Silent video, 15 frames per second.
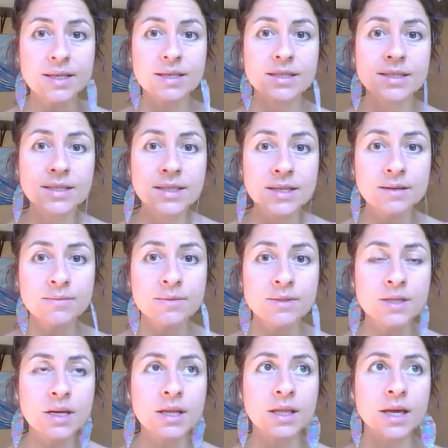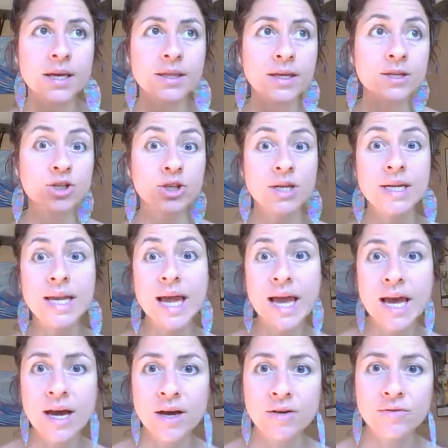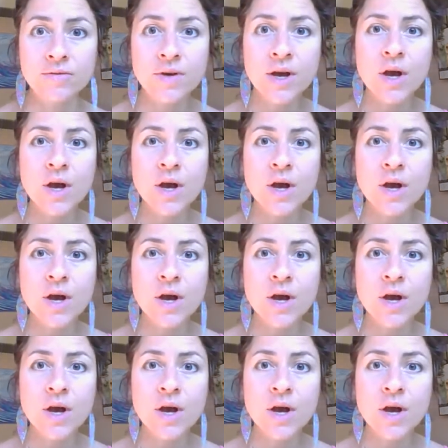that it seems like they shouldn't have.